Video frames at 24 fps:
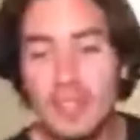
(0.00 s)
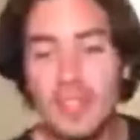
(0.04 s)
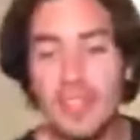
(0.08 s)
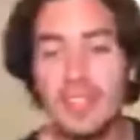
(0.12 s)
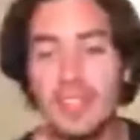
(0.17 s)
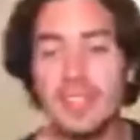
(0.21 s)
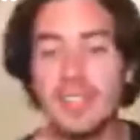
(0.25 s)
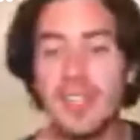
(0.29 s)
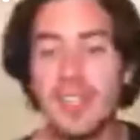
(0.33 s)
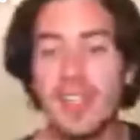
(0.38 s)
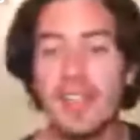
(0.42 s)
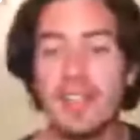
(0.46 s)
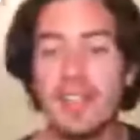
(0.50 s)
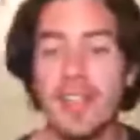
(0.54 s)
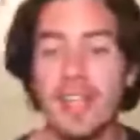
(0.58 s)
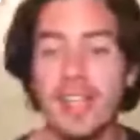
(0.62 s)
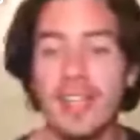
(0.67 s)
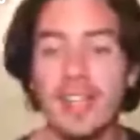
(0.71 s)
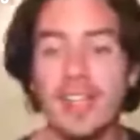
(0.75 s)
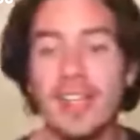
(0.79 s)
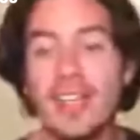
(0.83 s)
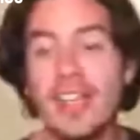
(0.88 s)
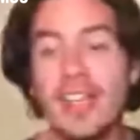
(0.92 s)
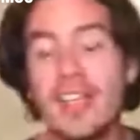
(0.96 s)
Just another
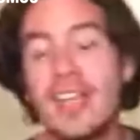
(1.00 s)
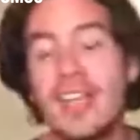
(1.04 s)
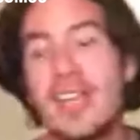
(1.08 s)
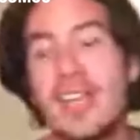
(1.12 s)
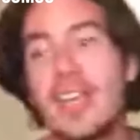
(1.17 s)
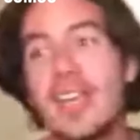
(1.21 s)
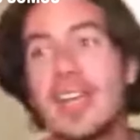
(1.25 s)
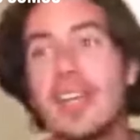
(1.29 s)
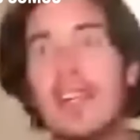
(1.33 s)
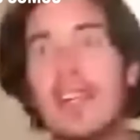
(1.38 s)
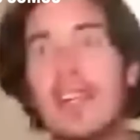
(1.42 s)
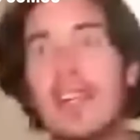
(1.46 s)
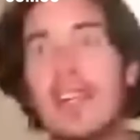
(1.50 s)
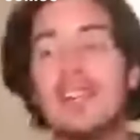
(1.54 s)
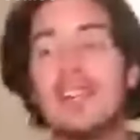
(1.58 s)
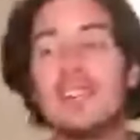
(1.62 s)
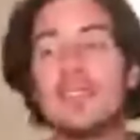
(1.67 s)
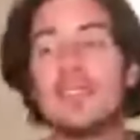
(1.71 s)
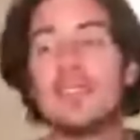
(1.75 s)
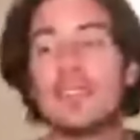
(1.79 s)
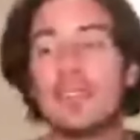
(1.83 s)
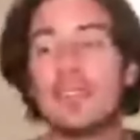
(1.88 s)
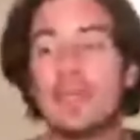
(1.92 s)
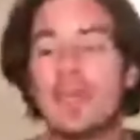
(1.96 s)
thing
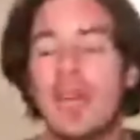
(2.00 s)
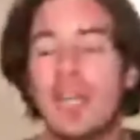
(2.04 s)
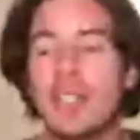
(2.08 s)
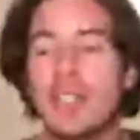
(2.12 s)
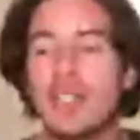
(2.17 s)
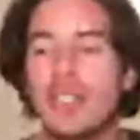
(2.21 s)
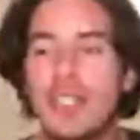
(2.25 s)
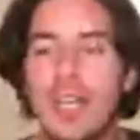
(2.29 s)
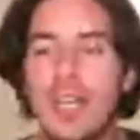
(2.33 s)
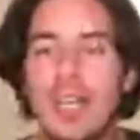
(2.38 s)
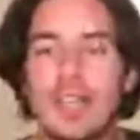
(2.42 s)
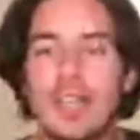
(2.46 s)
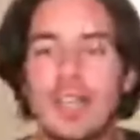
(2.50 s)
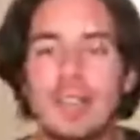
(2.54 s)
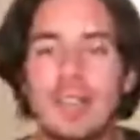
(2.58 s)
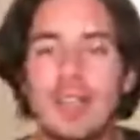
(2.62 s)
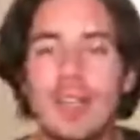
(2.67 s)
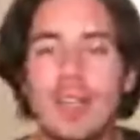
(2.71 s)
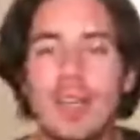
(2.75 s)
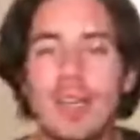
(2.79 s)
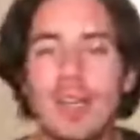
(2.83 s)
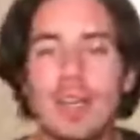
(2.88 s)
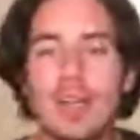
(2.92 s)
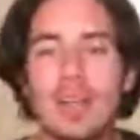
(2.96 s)
to remind you that
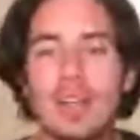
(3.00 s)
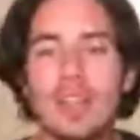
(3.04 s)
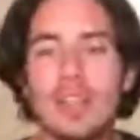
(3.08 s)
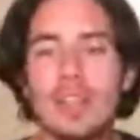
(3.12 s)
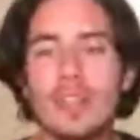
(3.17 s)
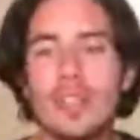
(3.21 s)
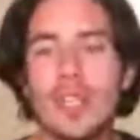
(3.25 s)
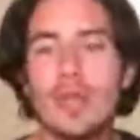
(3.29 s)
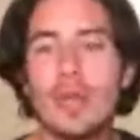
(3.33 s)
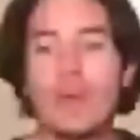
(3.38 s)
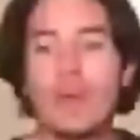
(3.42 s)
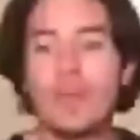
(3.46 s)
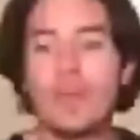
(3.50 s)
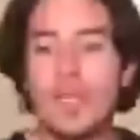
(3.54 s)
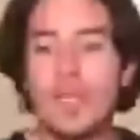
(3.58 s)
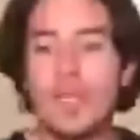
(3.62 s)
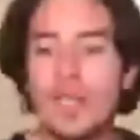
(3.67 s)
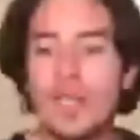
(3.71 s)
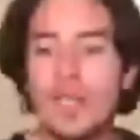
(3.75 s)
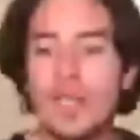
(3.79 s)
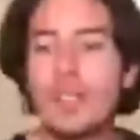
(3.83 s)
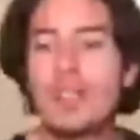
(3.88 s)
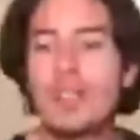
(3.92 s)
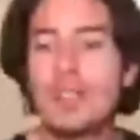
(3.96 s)
usually when
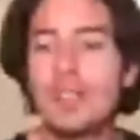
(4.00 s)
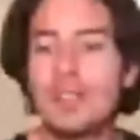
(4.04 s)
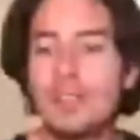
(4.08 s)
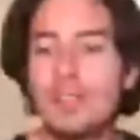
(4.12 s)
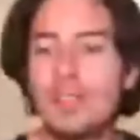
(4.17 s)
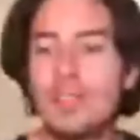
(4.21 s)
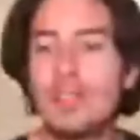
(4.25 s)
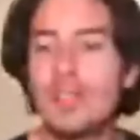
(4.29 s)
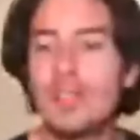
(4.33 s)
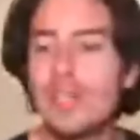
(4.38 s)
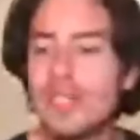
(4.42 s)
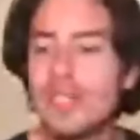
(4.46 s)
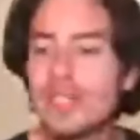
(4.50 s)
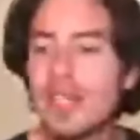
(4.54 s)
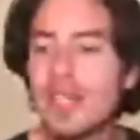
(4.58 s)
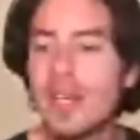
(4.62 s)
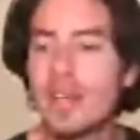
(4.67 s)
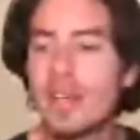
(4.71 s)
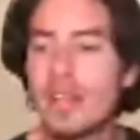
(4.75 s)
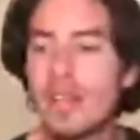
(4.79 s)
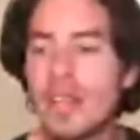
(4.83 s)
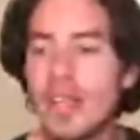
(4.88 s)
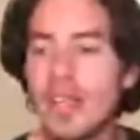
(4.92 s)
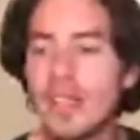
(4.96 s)
we do these kind
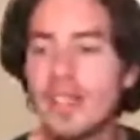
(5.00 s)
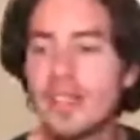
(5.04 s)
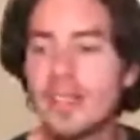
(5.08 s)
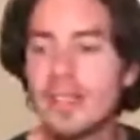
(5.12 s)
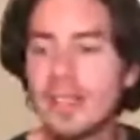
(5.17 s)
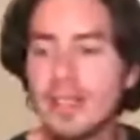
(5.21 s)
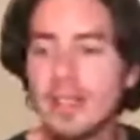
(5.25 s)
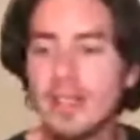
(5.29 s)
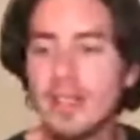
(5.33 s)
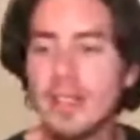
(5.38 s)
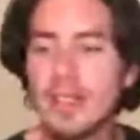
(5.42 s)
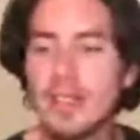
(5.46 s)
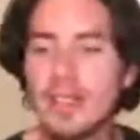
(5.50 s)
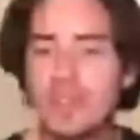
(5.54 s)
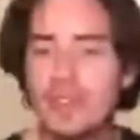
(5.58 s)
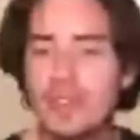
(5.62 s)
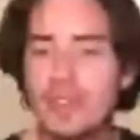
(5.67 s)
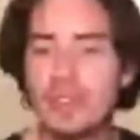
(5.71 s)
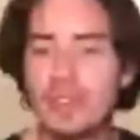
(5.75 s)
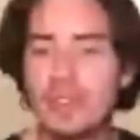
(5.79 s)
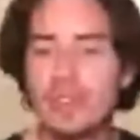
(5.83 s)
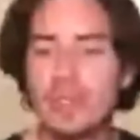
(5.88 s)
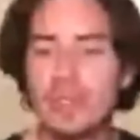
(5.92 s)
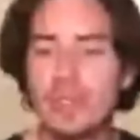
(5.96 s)
of things
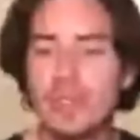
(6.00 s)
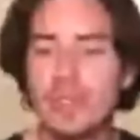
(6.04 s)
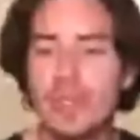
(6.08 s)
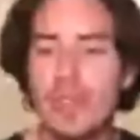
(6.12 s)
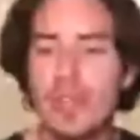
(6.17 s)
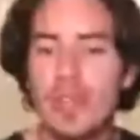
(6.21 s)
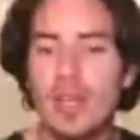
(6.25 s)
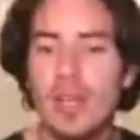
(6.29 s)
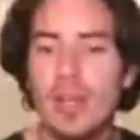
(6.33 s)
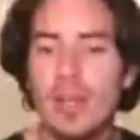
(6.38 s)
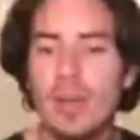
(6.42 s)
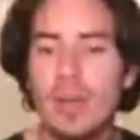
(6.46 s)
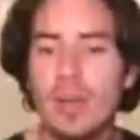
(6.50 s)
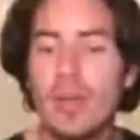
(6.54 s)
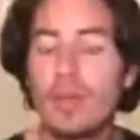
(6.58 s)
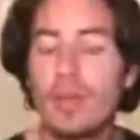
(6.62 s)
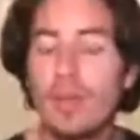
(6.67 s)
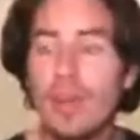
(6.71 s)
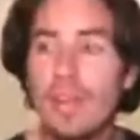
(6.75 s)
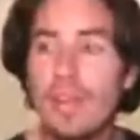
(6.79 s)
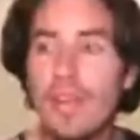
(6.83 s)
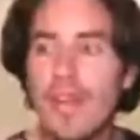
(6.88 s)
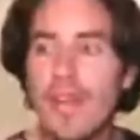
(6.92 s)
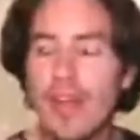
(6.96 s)
we
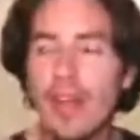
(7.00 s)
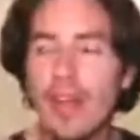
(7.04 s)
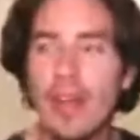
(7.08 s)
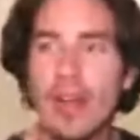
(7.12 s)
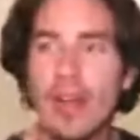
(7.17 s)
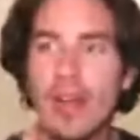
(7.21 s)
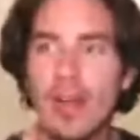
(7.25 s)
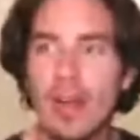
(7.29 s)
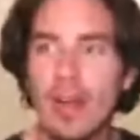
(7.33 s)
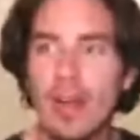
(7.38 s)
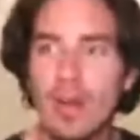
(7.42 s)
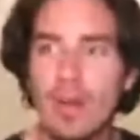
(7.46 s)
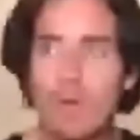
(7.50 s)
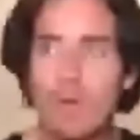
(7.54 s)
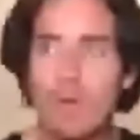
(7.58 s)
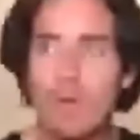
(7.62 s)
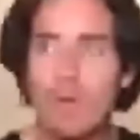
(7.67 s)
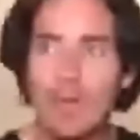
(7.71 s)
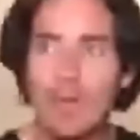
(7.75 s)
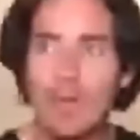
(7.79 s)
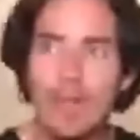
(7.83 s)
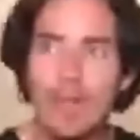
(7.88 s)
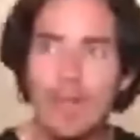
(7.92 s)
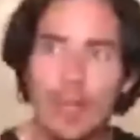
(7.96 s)
refer
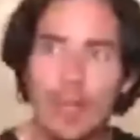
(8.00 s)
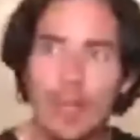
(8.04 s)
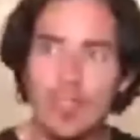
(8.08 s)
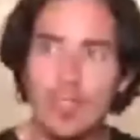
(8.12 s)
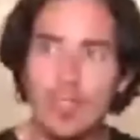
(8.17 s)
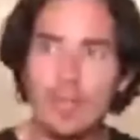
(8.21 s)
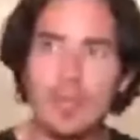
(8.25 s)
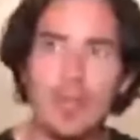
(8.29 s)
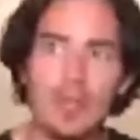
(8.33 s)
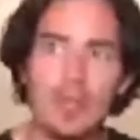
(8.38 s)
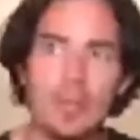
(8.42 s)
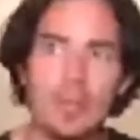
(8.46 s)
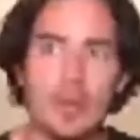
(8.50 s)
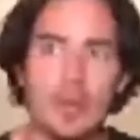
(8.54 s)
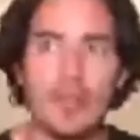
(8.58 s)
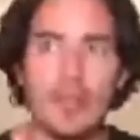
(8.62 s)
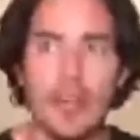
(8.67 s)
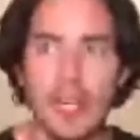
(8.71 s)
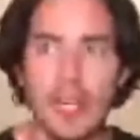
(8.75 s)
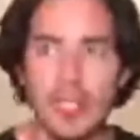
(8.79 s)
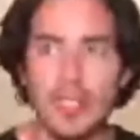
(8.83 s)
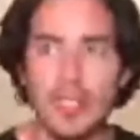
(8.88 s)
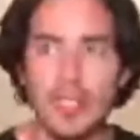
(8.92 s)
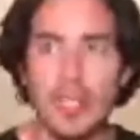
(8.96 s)
with the concept of
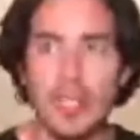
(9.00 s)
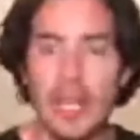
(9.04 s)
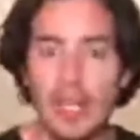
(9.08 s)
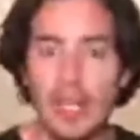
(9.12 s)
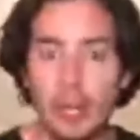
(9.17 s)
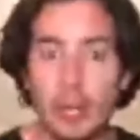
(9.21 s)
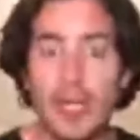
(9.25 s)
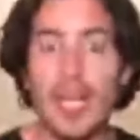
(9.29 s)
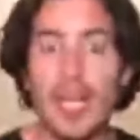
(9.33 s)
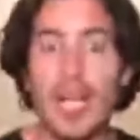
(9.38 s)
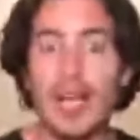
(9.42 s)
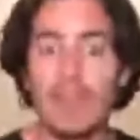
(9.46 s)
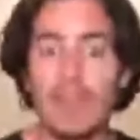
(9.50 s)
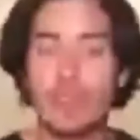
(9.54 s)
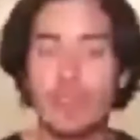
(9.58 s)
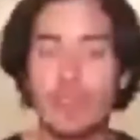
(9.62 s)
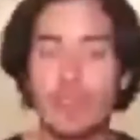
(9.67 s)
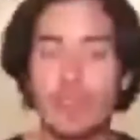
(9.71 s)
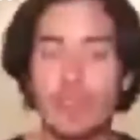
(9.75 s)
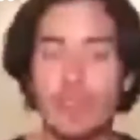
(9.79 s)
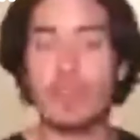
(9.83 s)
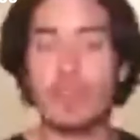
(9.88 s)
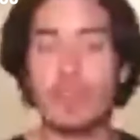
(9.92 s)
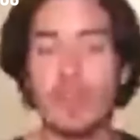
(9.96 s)
perfection, like we have to
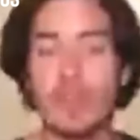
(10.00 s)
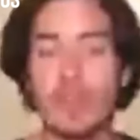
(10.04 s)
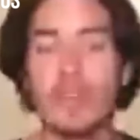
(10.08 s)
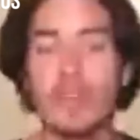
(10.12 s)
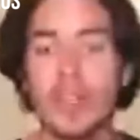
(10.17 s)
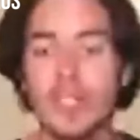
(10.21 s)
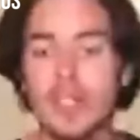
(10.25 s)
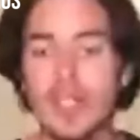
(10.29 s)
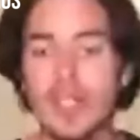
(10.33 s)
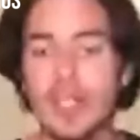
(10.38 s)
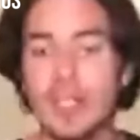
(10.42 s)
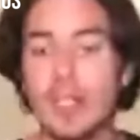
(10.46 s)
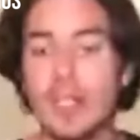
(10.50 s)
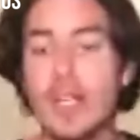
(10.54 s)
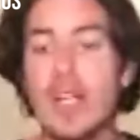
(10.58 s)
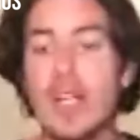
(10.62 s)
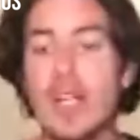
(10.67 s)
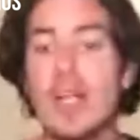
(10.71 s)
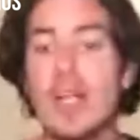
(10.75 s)
be perfect, and